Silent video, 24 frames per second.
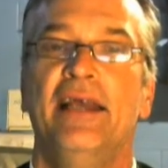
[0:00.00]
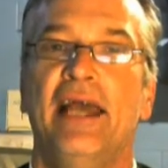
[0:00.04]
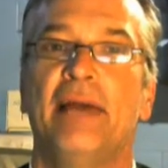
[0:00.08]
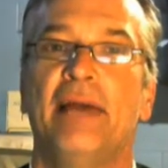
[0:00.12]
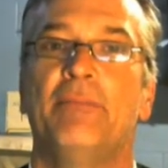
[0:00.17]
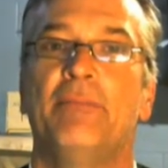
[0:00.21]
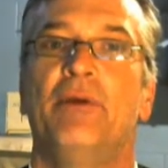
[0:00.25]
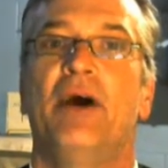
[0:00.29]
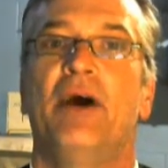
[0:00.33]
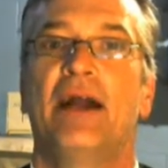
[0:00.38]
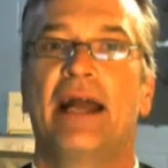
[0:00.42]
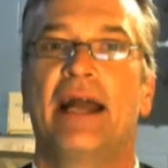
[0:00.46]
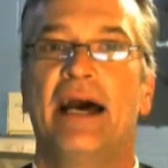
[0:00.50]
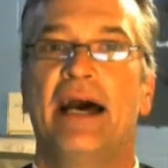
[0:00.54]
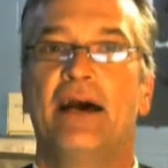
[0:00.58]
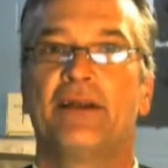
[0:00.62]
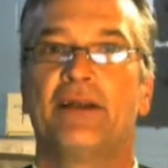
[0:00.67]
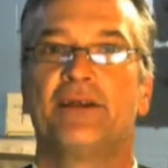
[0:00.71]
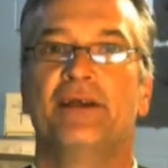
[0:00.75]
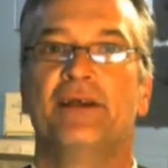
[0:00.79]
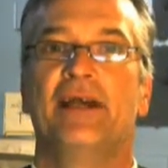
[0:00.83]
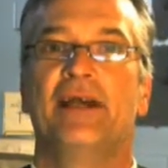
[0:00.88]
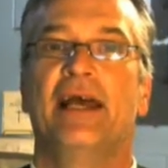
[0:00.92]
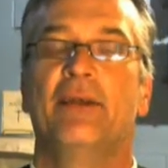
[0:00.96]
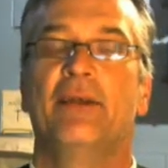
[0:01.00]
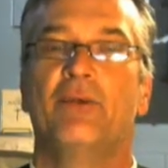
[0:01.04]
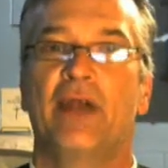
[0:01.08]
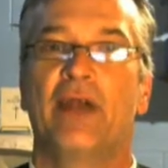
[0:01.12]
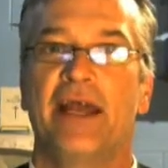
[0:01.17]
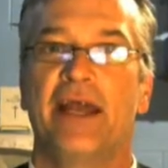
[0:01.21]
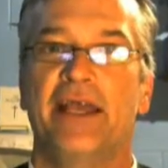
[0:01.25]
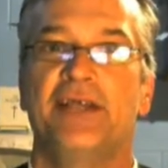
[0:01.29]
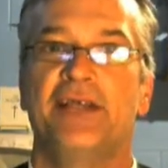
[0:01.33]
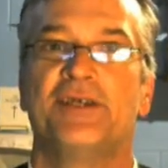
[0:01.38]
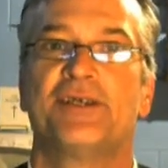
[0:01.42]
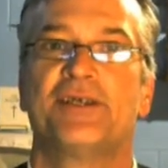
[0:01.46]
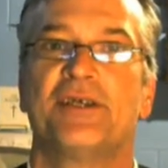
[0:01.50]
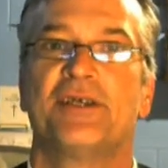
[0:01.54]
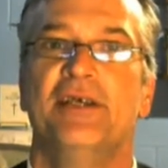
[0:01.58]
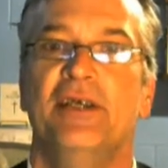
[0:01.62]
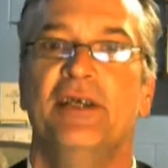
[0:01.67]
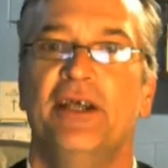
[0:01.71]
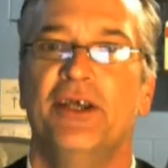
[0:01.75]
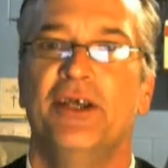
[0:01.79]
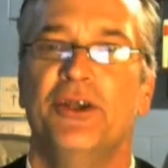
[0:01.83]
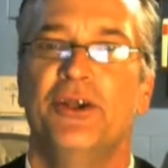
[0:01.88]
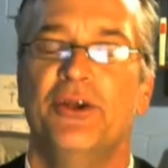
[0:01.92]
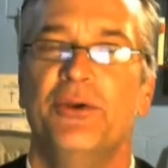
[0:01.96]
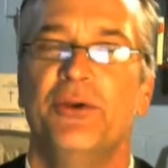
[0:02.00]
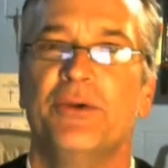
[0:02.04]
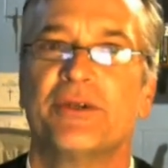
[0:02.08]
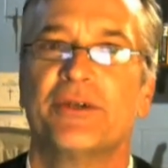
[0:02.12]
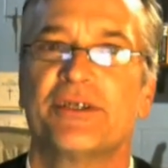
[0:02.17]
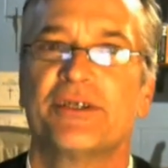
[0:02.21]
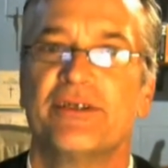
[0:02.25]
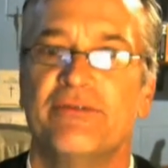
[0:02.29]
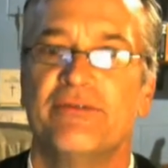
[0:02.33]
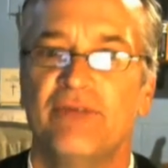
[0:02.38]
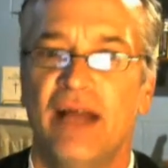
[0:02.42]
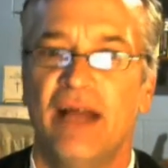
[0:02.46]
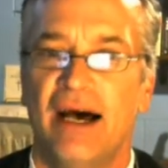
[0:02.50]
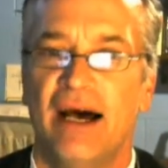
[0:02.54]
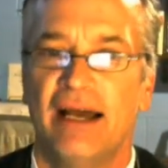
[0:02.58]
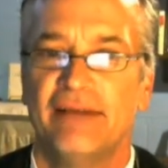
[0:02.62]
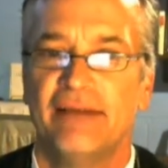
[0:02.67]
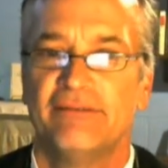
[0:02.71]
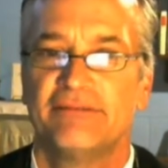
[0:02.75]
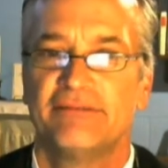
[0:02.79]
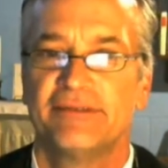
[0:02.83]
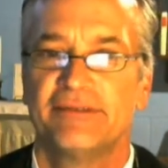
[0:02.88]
and brought out and raised in newness of life.